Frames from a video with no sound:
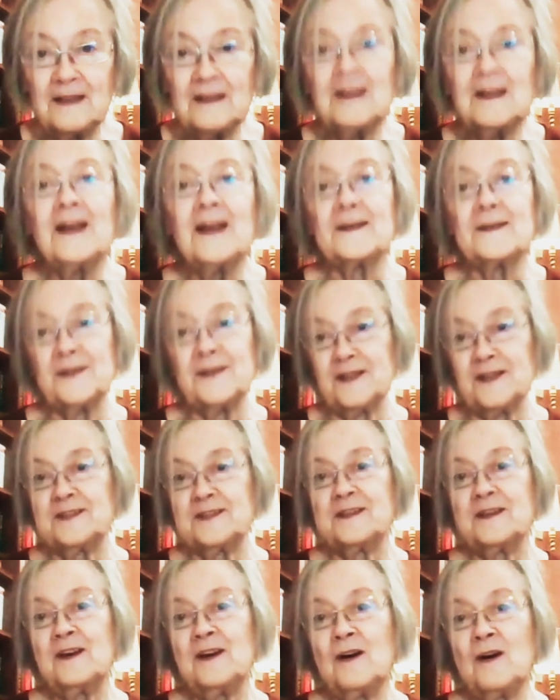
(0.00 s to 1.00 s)
like
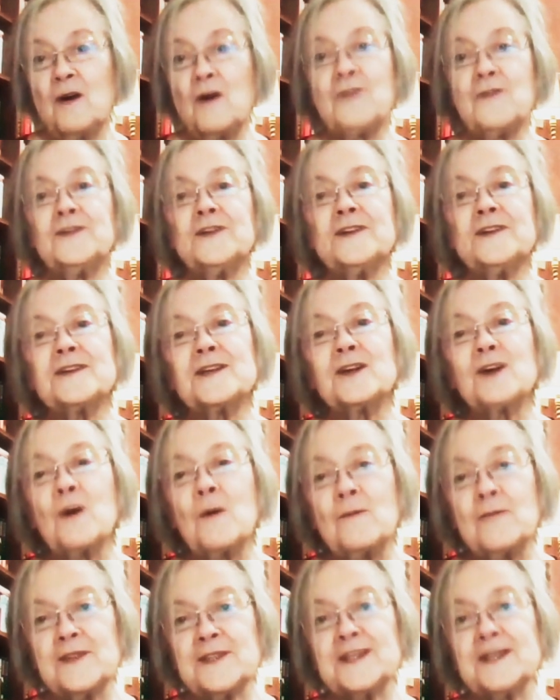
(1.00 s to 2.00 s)
this, often as a
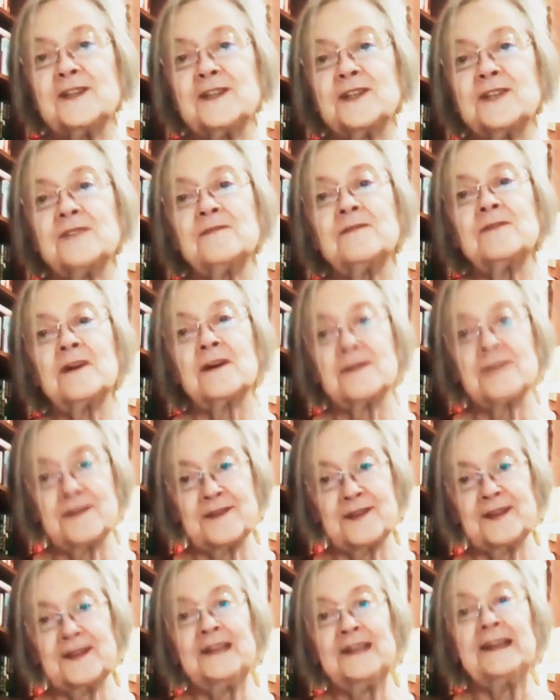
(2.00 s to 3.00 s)
conversation rather
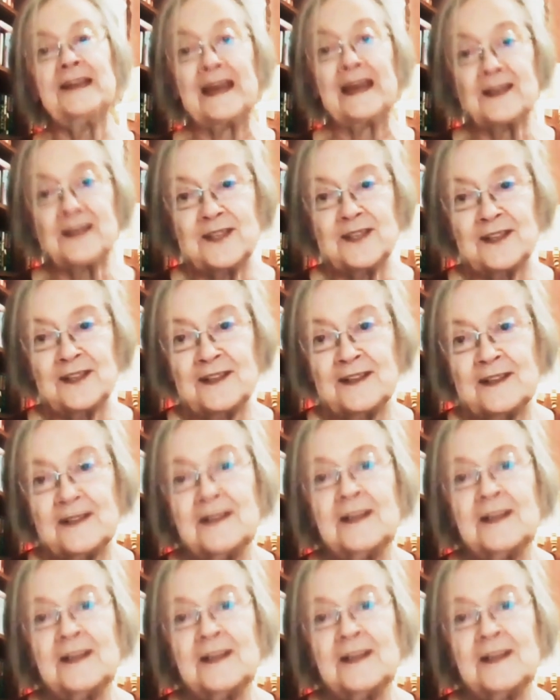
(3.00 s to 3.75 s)
than a lecture,